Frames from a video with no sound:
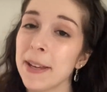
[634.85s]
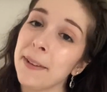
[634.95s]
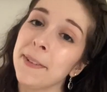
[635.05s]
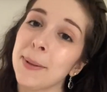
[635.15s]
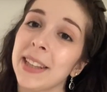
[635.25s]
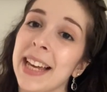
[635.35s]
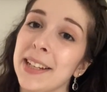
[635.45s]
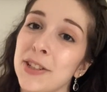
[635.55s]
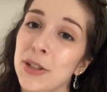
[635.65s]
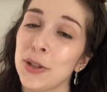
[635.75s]
if you would
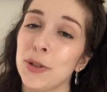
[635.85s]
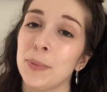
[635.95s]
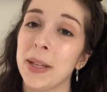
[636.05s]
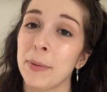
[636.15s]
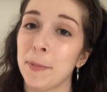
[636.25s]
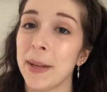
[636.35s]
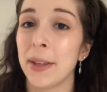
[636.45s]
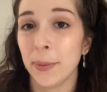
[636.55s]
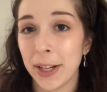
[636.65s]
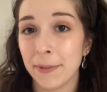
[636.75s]
like to meet with me
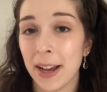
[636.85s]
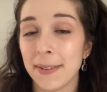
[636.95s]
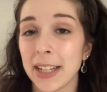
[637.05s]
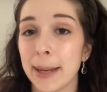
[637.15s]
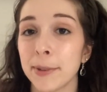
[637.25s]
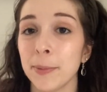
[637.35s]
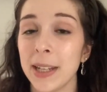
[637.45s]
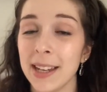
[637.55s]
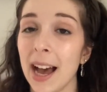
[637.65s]
three to five times a week.